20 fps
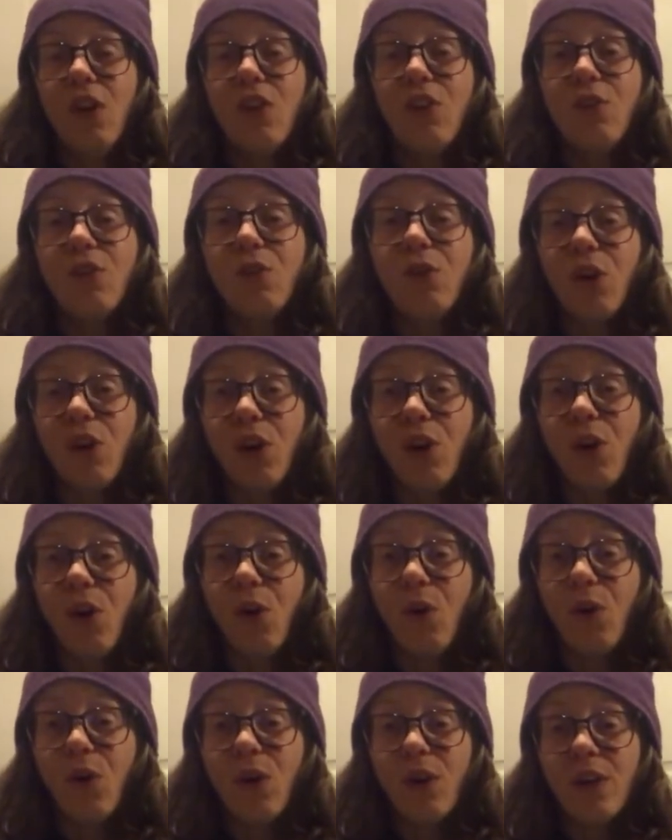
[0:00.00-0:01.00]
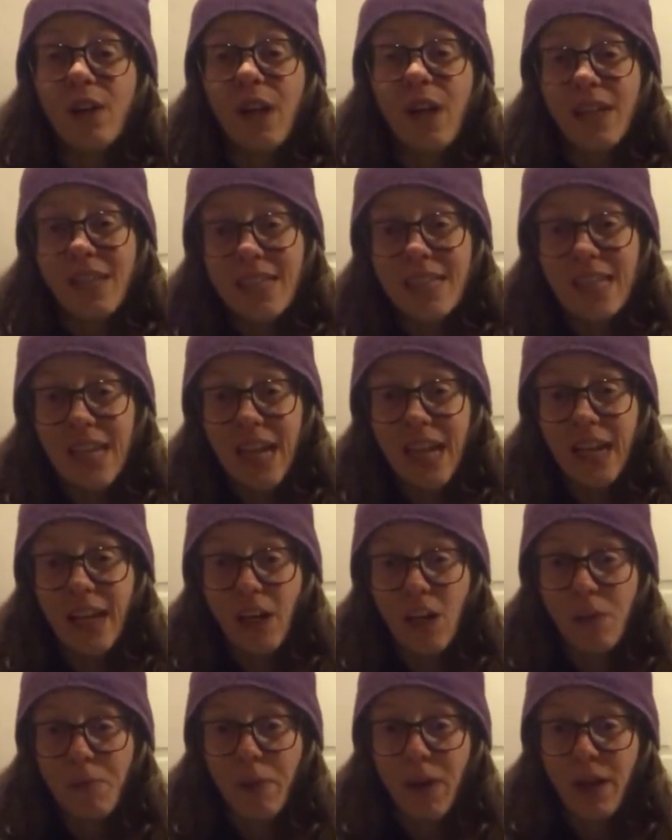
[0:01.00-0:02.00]
through our core and not sagging
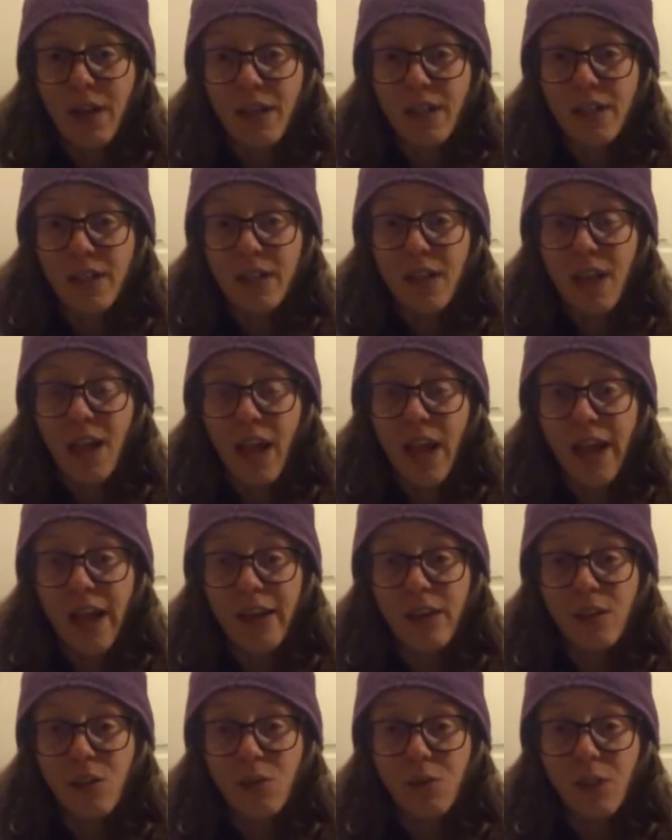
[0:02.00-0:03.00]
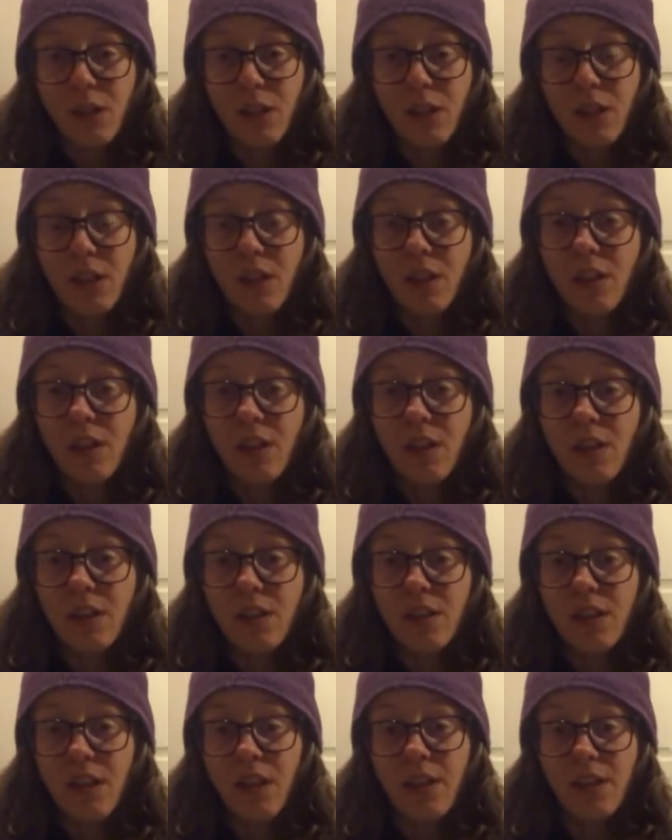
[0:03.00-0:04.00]
our bodies as we
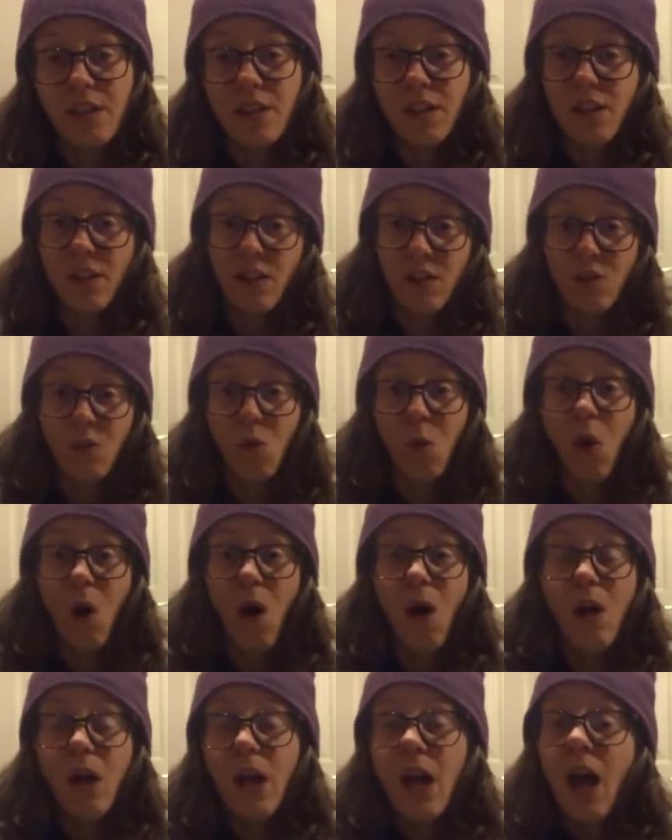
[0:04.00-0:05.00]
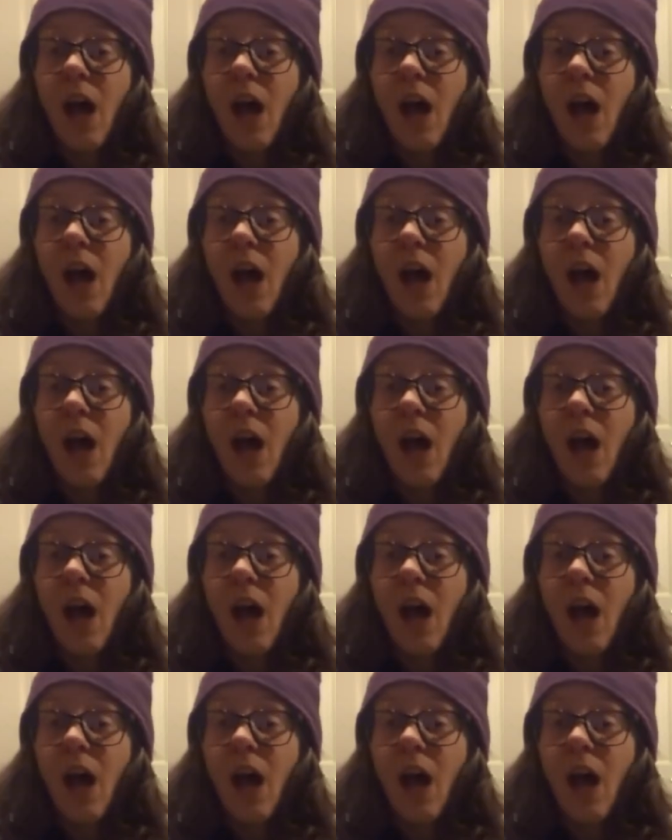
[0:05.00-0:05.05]
ascend the wall.